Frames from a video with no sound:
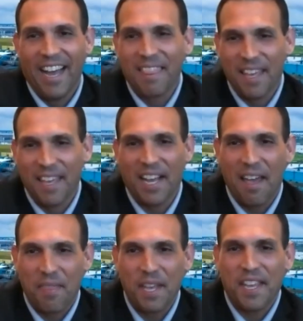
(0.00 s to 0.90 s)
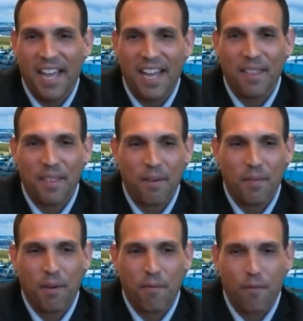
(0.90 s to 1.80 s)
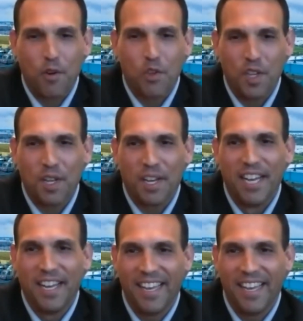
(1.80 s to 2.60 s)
I think yeah. The first thing